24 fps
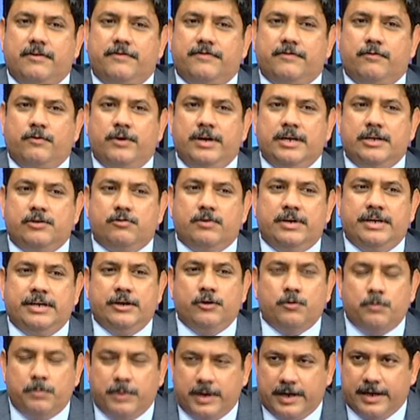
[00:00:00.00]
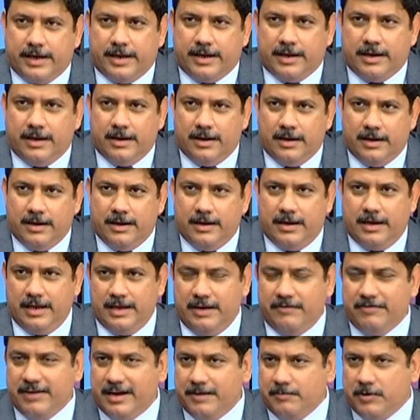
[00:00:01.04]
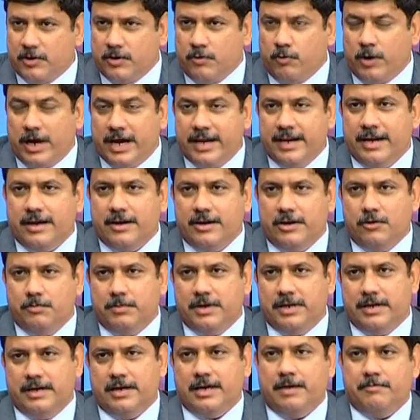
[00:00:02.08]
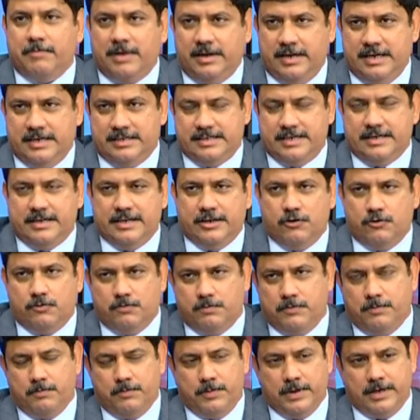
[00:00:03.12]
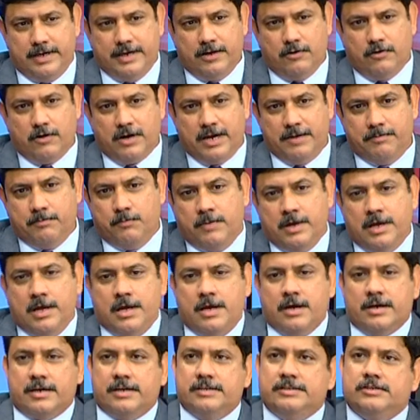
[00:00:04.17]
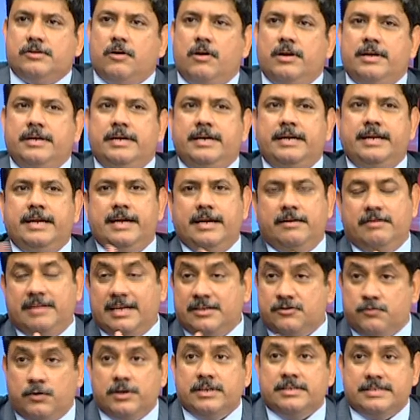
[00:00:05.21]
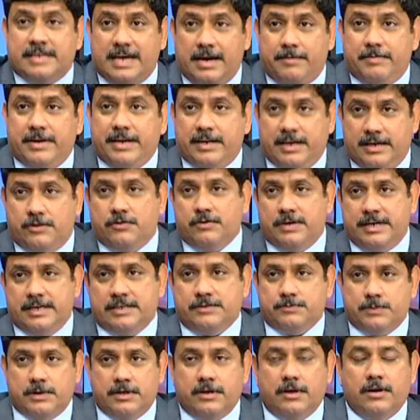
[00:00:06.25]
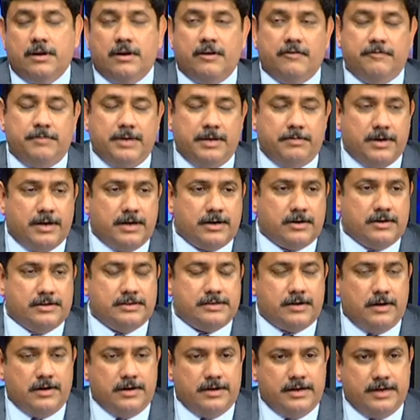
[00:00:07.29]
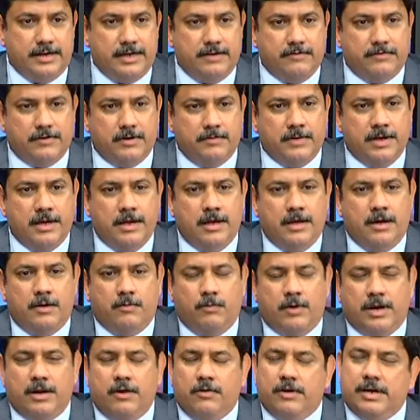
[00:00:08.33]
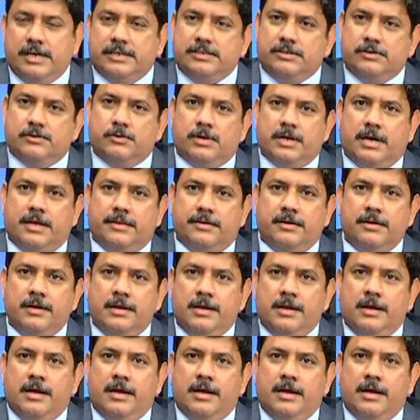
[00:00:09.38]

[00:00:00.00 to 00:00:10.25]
of going to a new building, and if I'm acquiring a new building, I'm leasing a new building, or I'm consolidating, and that's what is happening in today's world. A lot of people are consolidating from one location to another.